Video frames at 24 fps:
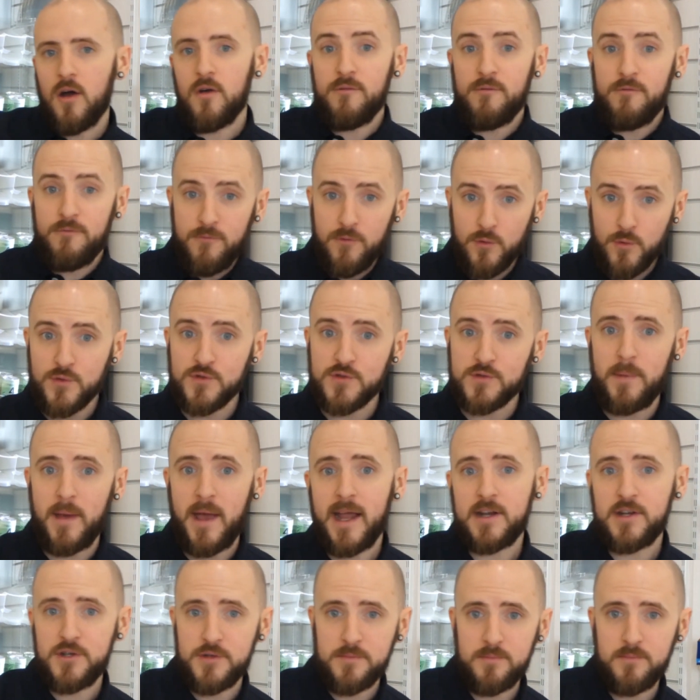are full
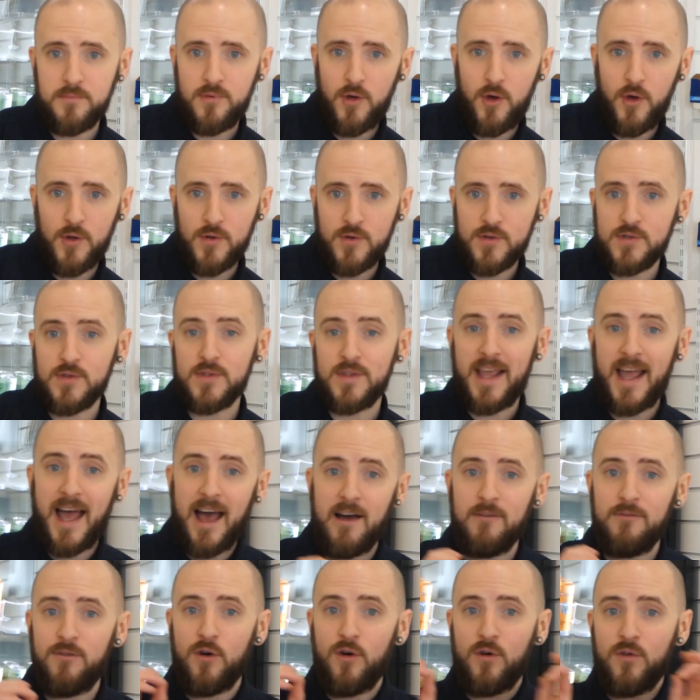spectrum products. So
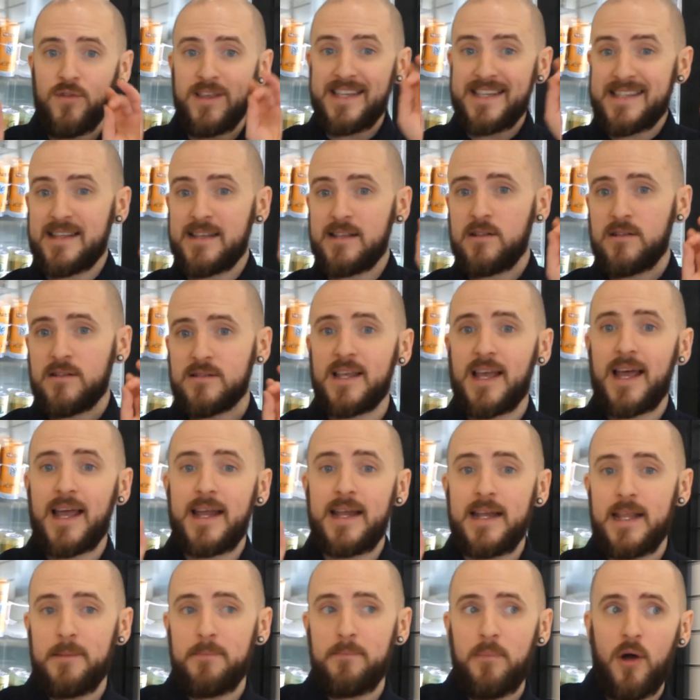they have all these little
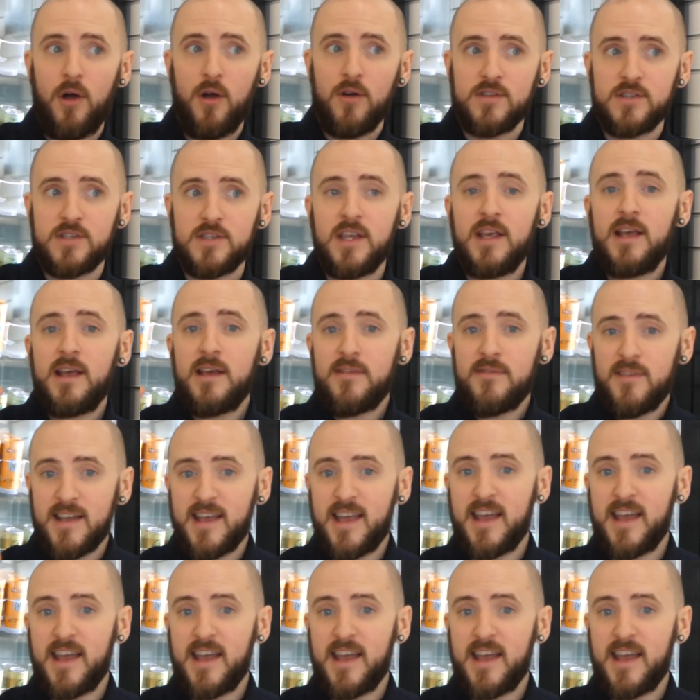tiny parts